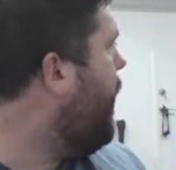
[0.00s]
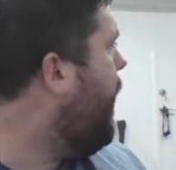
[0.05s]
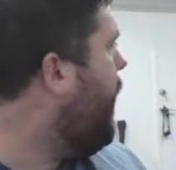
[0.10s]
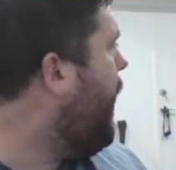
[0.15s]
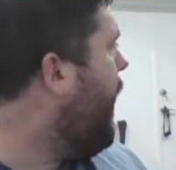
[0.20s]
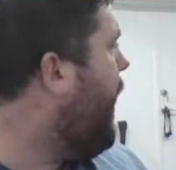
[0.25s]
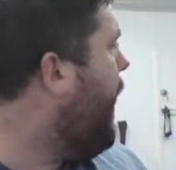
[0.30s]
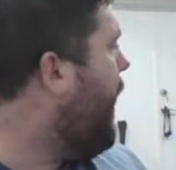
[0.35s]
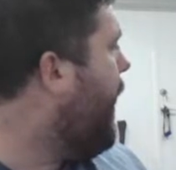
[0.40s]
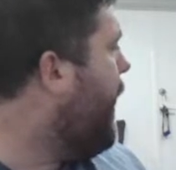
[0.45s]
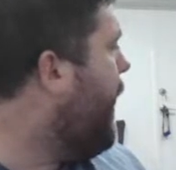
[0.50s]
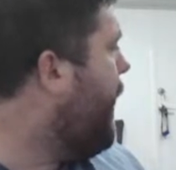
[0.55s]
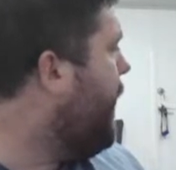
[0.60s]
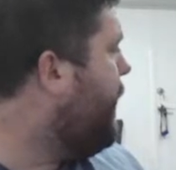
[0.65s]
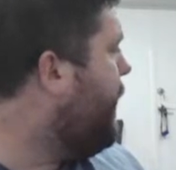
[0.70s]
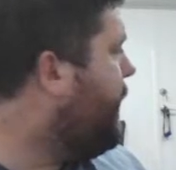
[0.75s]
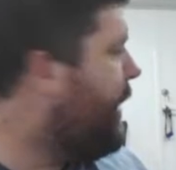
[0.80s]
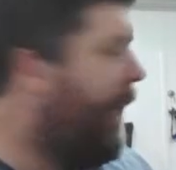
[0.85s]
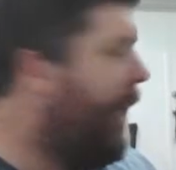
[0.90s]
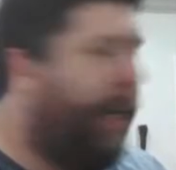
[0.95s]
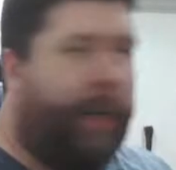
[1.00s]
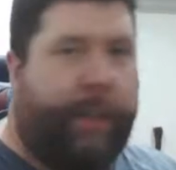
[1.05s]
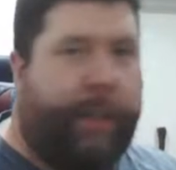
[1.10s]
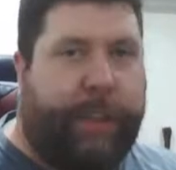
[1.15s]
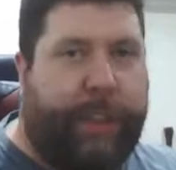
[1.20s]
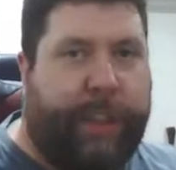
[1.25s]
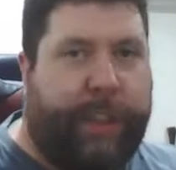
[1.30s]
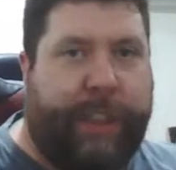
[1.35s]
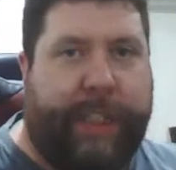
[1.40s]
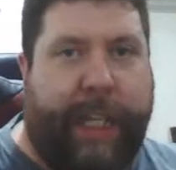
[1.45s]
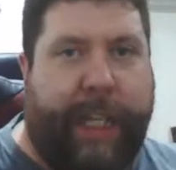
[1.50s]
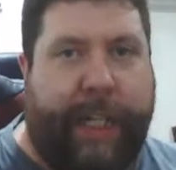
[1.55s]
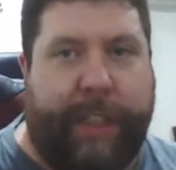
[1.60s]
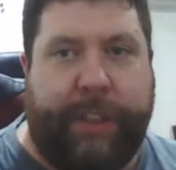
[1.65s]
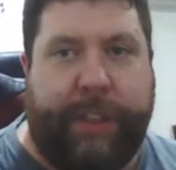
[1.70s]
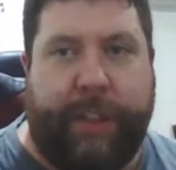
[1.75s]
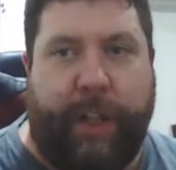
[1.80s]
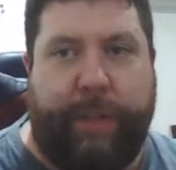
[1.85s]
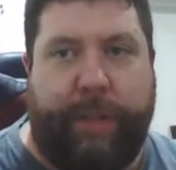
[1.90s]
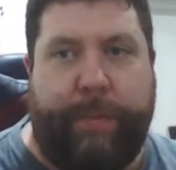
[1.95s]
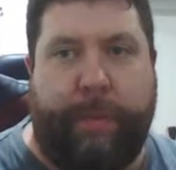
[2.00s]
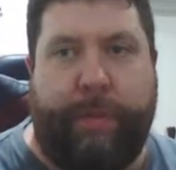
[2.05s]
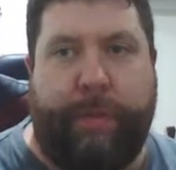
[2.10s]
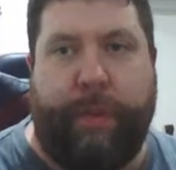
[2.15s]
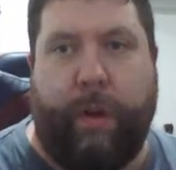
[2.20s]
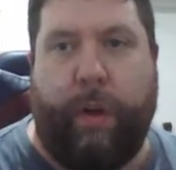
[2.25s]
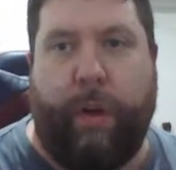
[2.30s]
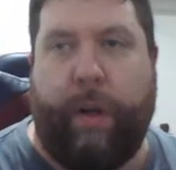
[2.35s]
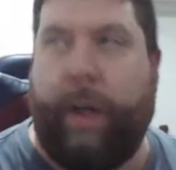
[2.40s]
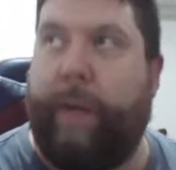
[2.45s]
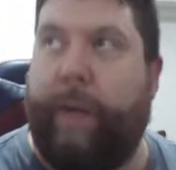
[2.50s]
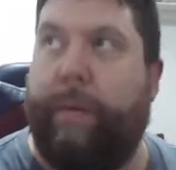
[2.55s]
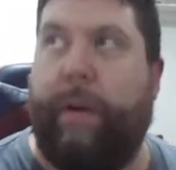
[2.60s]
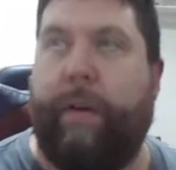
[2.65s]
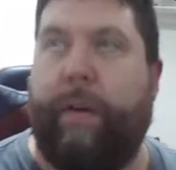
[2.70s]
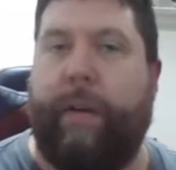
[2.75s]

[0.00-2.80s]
And then I was just saying to Soph before,